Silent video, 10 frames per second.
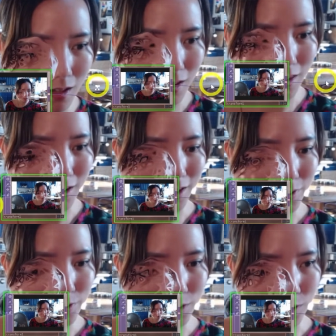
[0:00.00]
There you go.
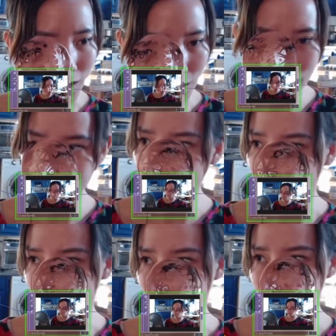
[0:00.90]
So now we
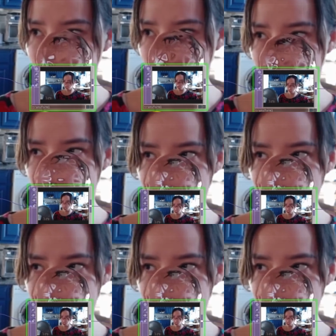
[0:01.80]
don't see